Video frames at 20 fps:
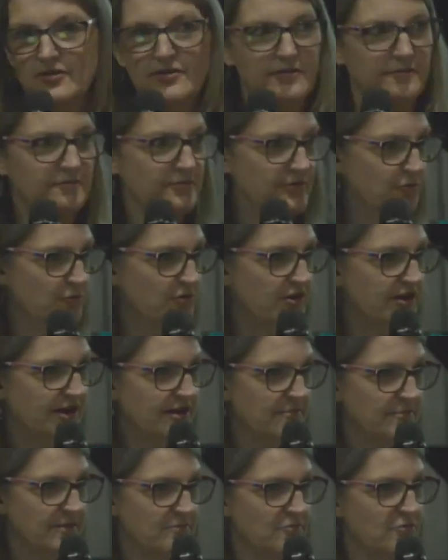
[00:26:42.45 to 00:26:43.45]
The
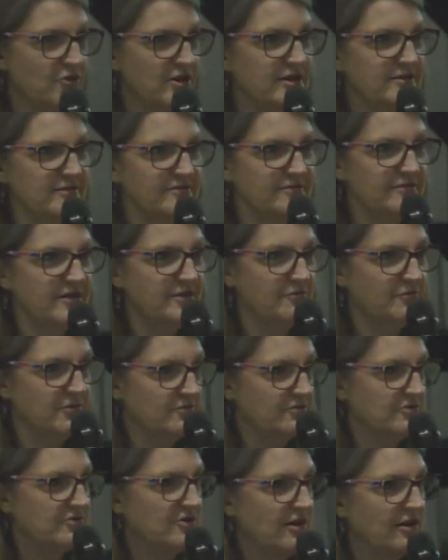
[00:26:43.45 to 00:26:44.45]
working memory that we
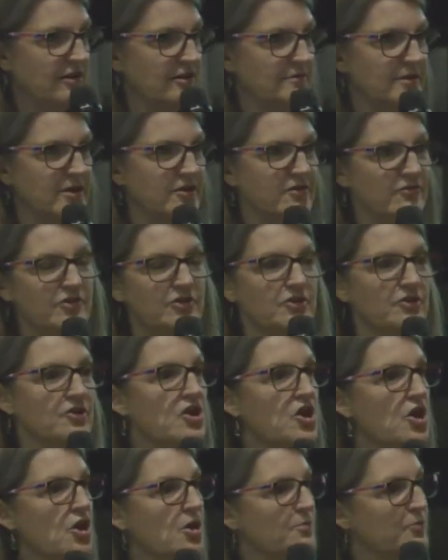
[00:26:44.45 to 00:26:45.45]
were talking about over
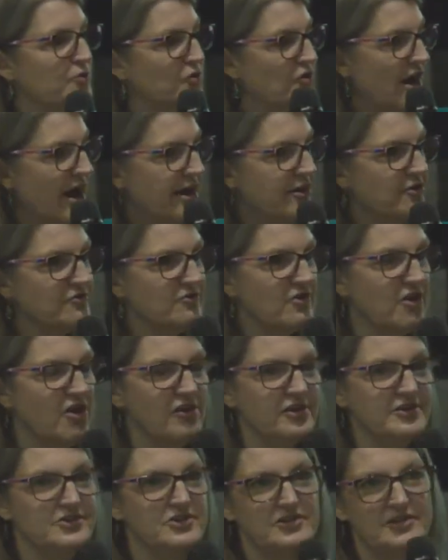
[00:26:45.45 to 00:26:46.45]
here, prior
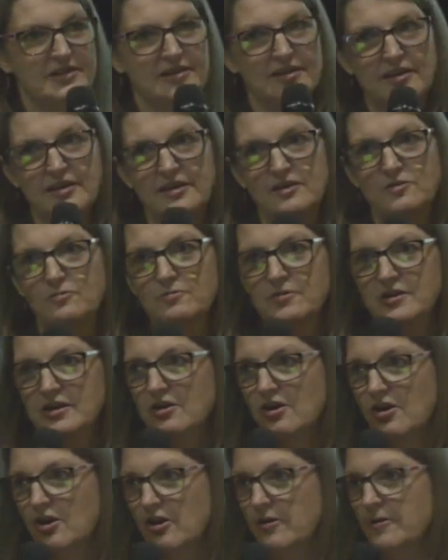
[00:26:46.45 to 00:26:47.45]
knowledge is the key to
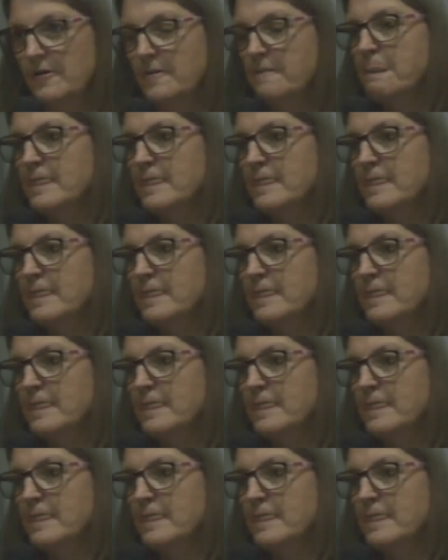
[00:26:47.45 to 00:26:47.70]
recall.